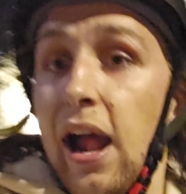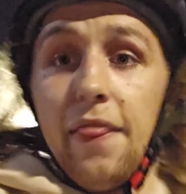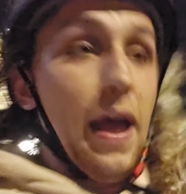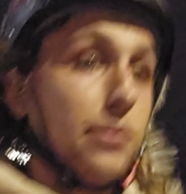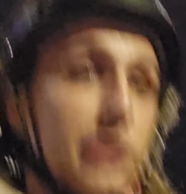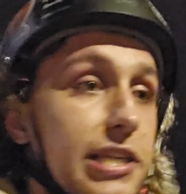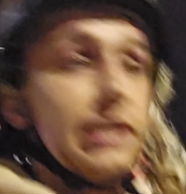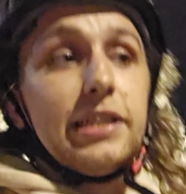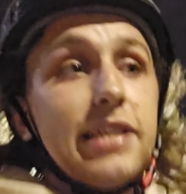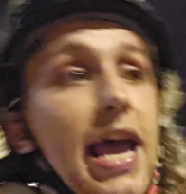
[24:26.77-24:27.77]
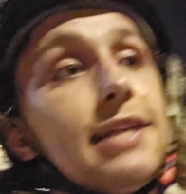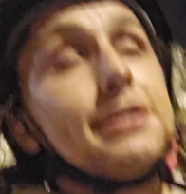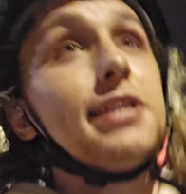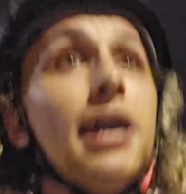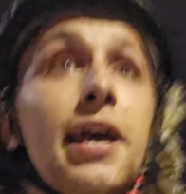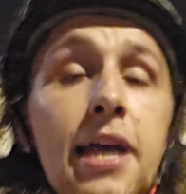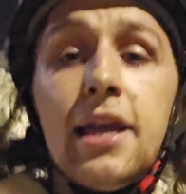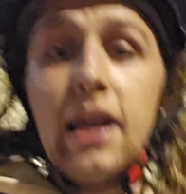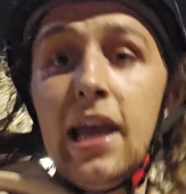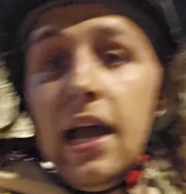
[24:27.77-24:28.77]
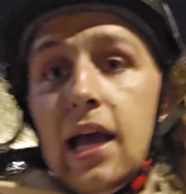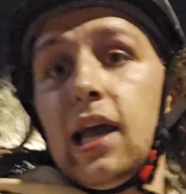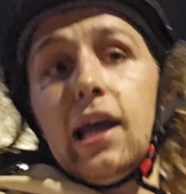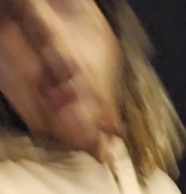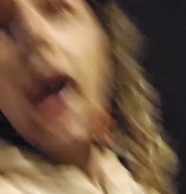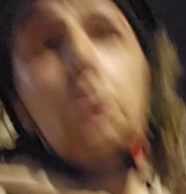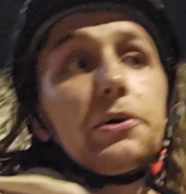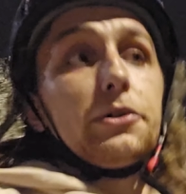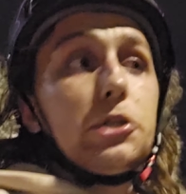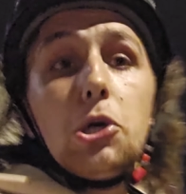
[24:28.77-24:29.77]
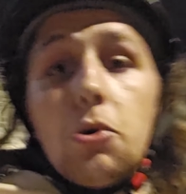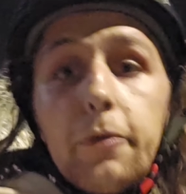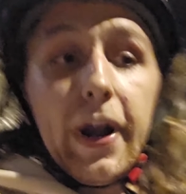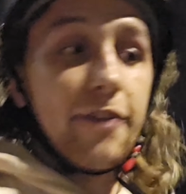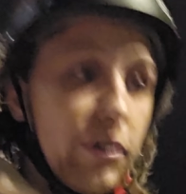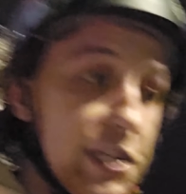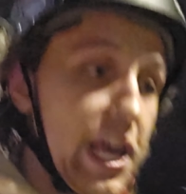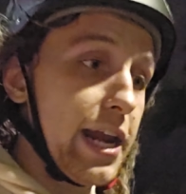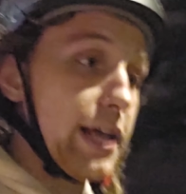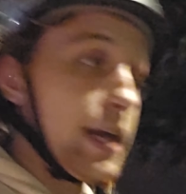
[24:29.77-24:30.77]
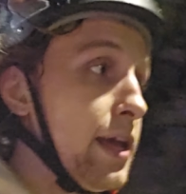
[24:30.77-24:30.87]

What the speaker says: That was an intense hour or so or whatever skating.